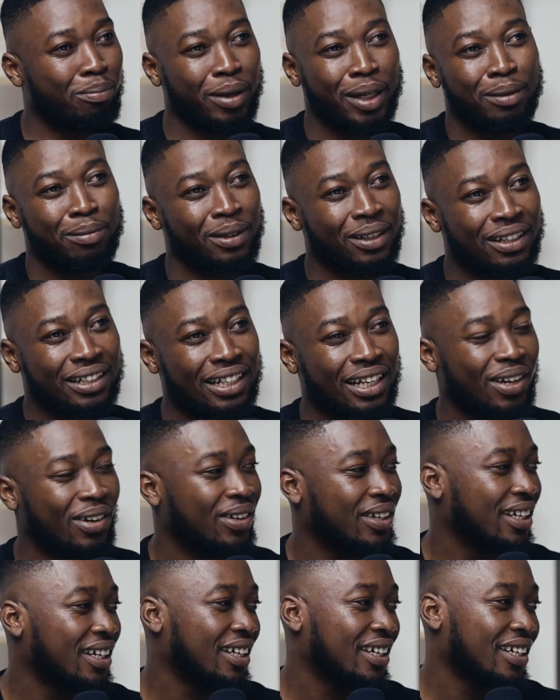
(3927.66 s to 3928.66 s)
a big
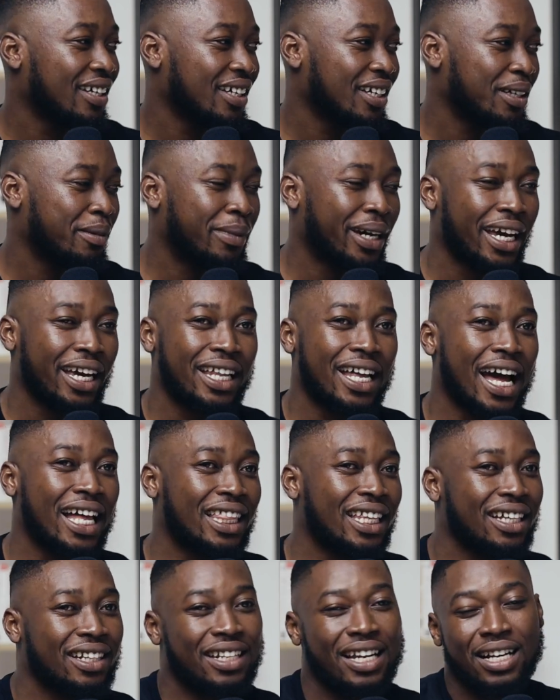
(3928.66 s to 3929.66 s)
clown. But I
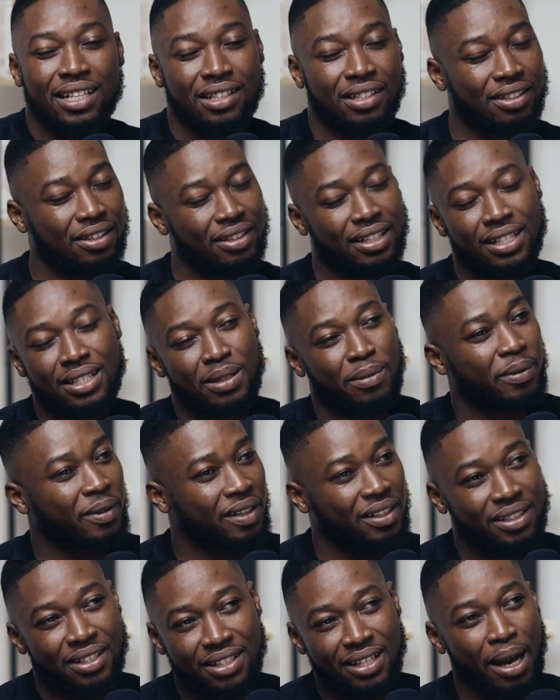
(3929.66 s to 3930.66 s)
think that
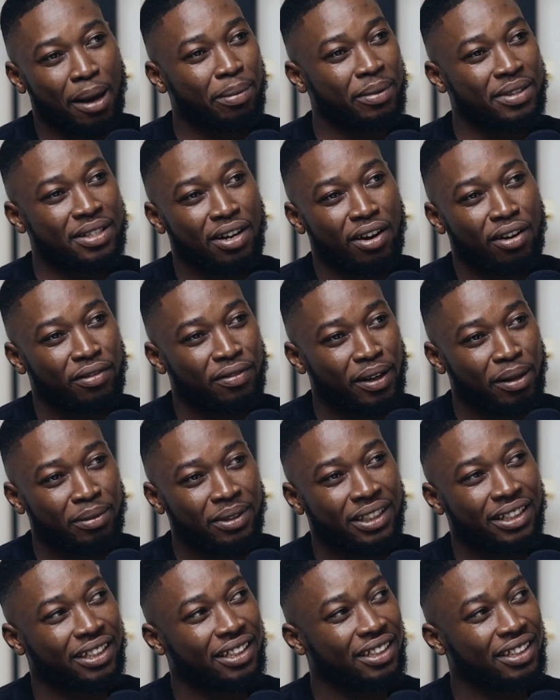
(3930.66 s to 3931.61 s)
typically just happens around family.